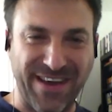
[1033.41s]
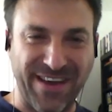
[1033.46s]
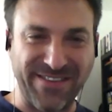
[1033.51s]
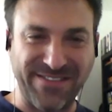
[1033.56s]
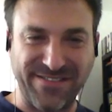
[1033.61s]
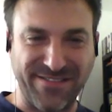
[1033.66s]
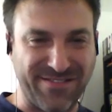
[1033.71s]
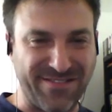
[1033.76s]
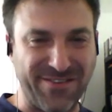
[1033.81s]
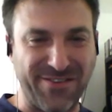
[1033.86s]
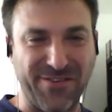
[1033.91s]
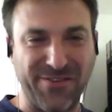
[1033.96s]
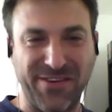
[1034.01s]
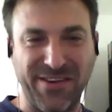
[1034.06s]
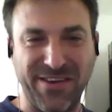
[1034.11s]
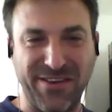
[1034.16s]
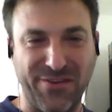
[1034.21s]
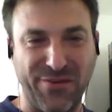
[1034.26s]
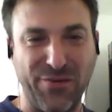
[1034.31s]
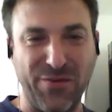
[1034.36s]
I just thought,
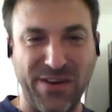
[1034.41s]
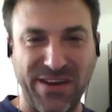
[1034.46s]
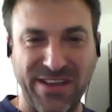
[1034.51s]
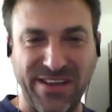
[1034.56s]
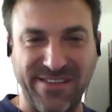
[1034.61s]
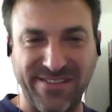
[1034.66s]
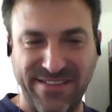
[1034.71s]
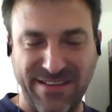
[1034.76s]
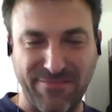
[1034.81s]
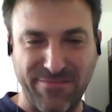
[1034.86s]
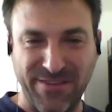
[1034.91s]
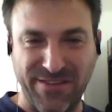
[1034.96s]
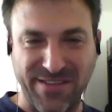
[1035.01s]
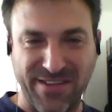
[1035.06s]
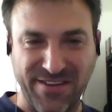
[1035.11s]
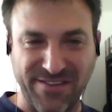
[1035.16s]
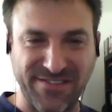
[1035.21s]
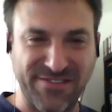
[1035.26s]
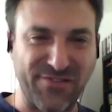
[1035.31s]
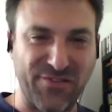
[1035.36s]
okay, you leak something
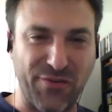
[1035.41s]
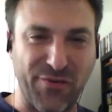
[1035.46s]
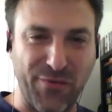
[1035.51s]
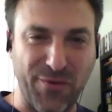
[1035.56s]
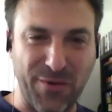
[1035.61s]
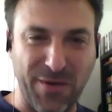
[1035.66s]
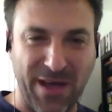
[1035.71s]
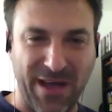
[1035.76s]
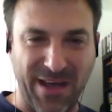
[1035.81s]
that is true